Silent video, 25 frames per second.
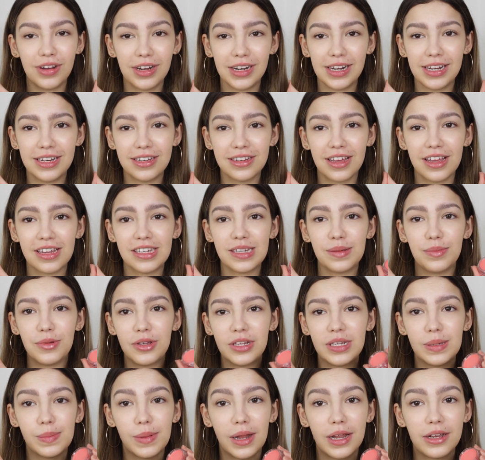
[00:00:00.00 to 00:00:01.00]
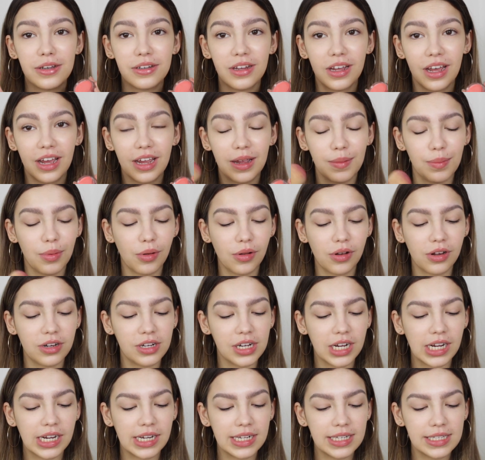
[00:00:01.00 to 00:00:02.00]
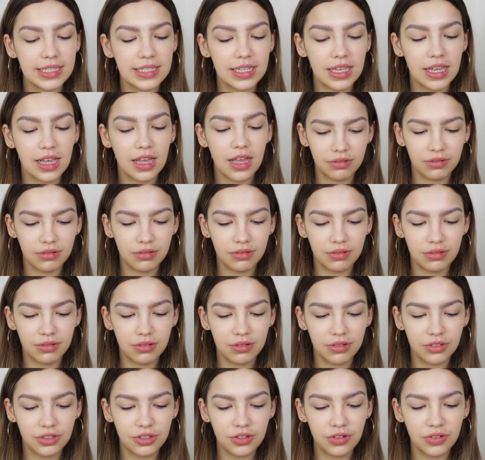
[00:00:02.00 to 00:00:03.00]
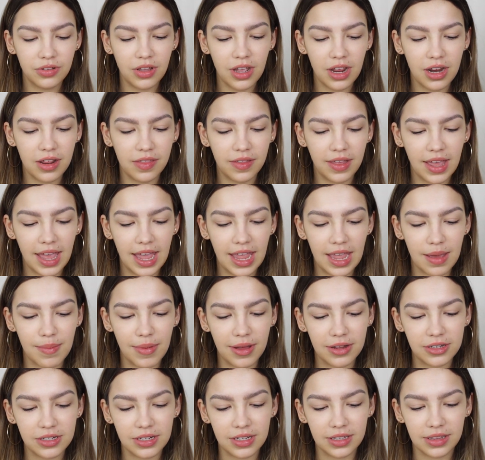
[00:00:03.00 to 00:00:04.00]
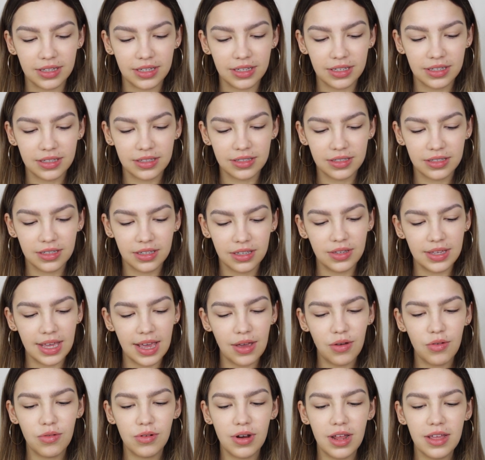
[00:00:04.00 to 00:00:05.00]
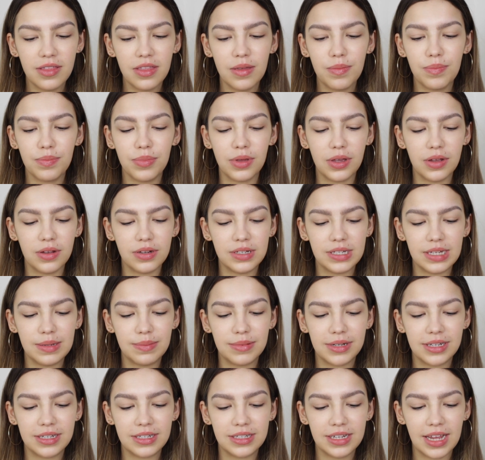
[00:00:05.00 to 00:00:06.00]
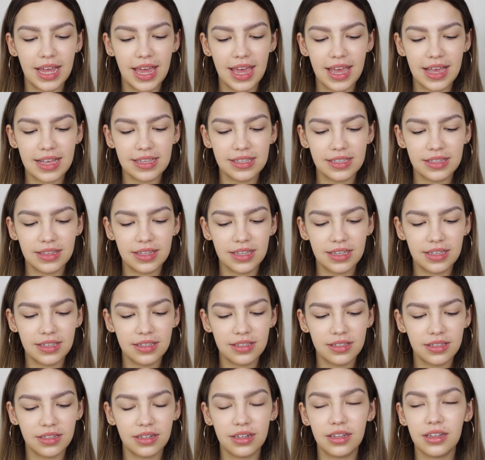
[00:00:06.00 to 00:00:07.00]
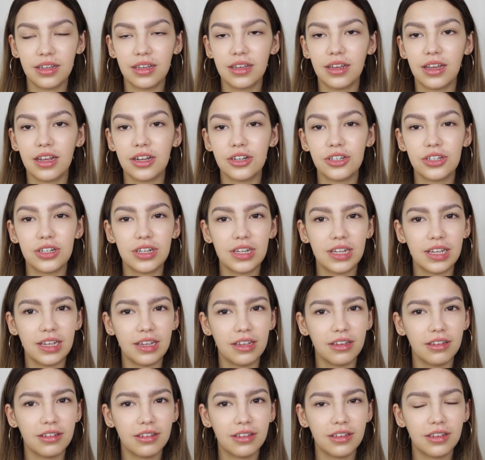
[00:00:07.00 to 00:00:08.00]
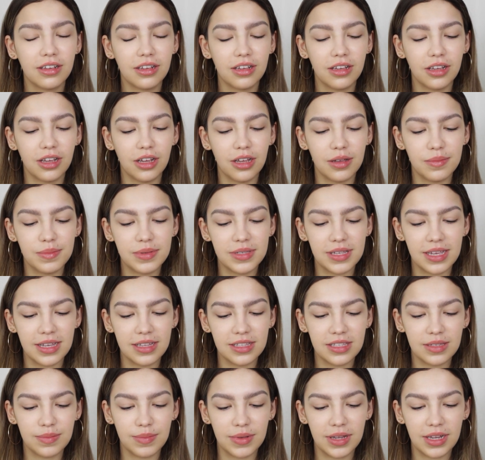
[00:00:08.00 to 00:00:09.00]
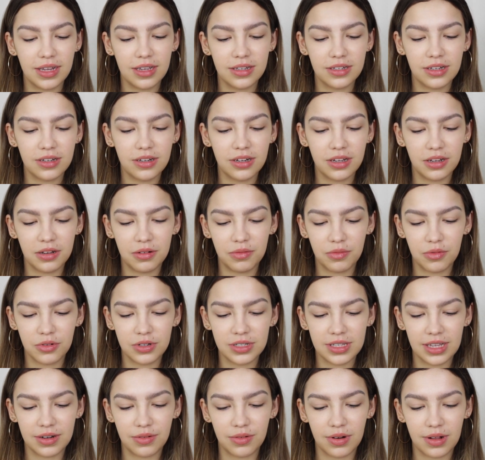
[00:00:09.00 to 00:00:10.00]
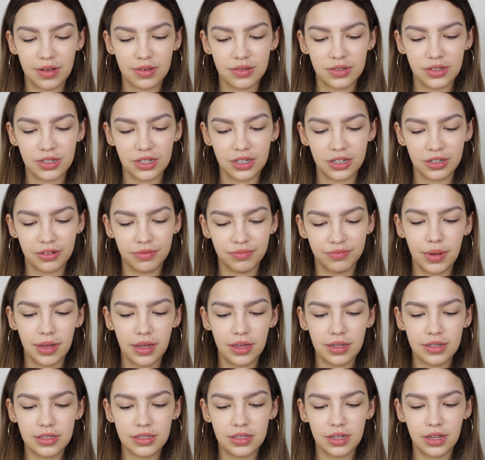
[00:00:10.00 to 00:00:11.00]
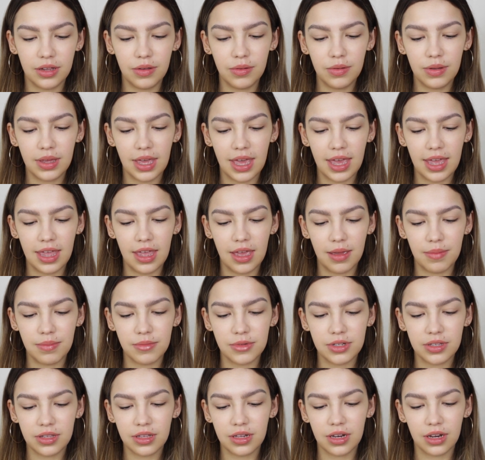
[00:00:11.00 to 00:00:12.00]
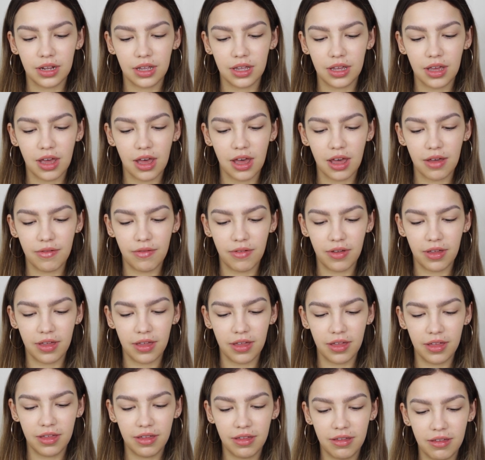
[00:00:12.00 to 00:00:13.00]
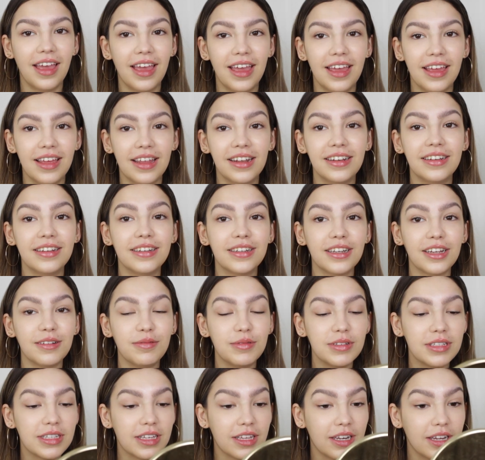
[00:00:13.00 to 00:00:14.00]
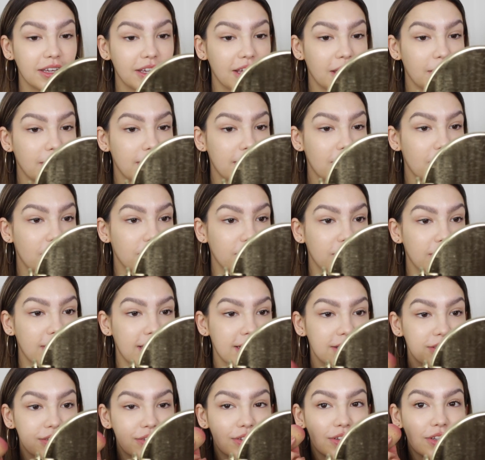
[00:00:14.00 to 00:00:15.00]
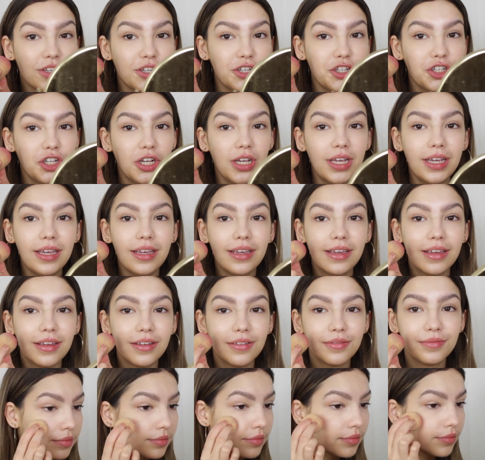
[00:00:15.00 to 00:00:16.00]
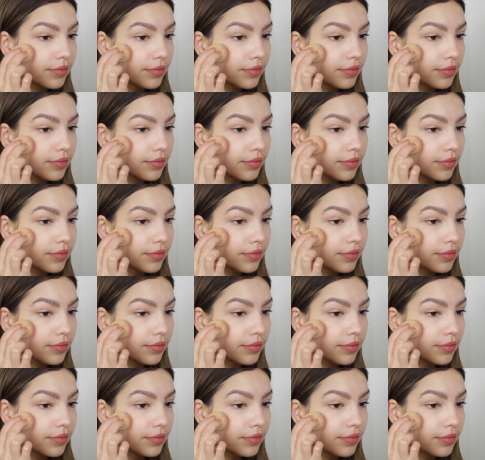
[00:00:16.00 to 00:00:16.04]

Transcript: really dirty beauty blender. I apologise. do you know the only thing I hate about doing this? You get all like the beauty blender hairs in this and it actually upsets me. I don't know what does anyone else do, but okay, I'm just gonna cover and I'm just gonna go in on this cheek.